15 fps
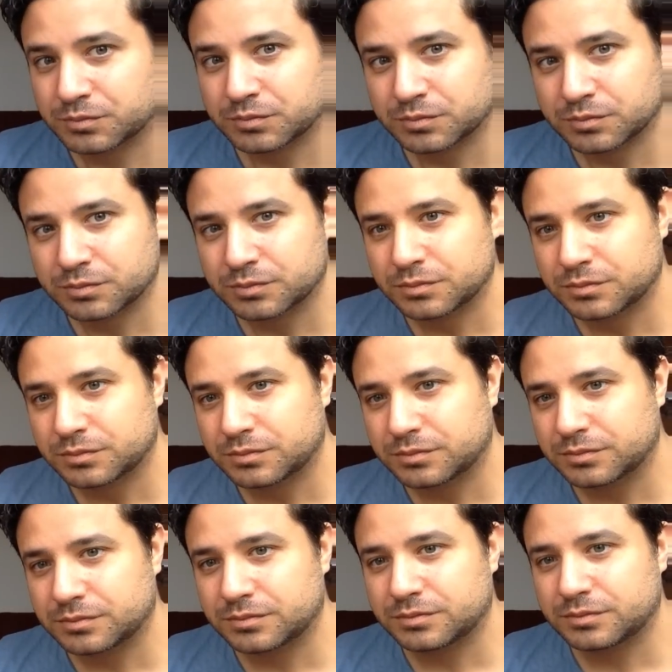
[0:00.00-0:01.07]

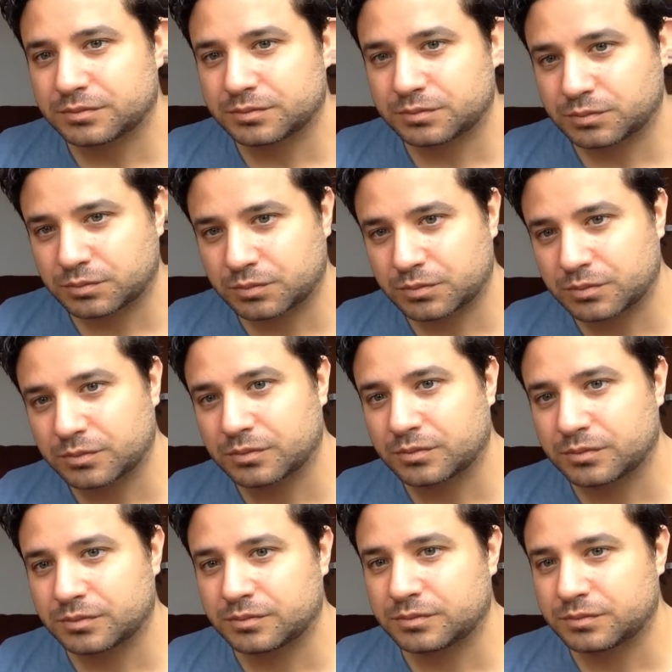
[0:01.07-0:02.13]

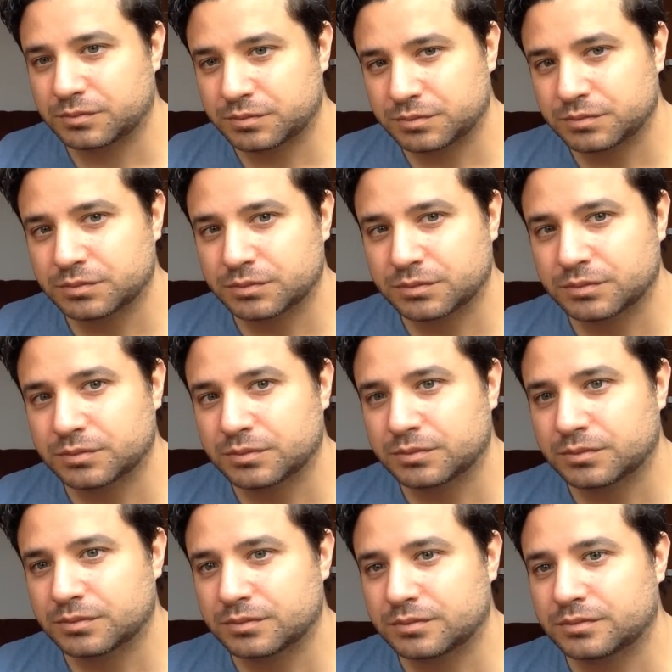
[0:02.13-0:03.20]

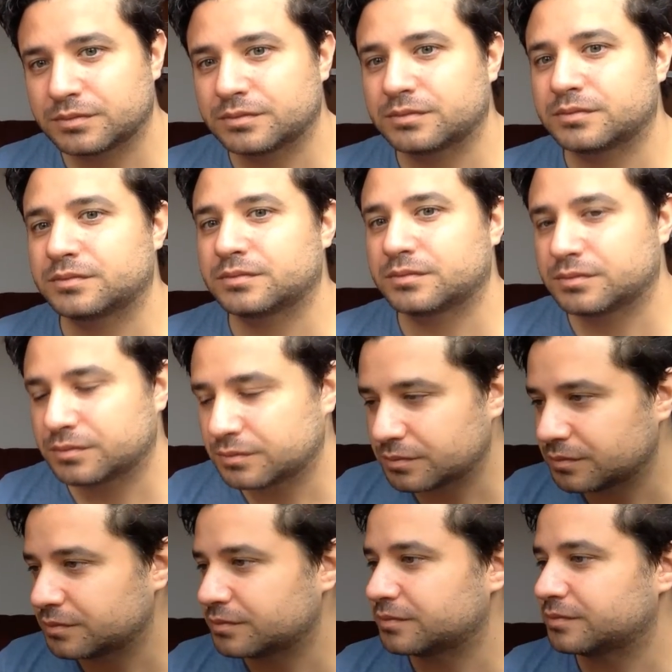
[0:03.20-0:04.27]

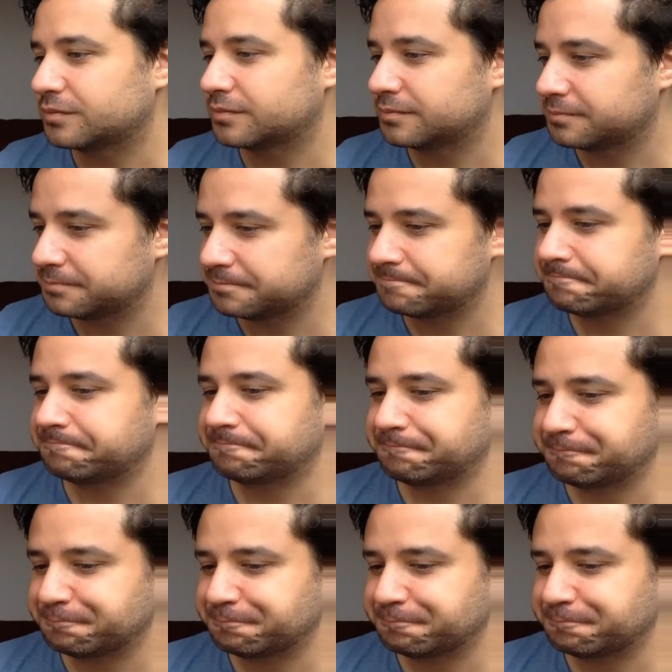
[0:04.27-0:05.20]
This person isn't speaking.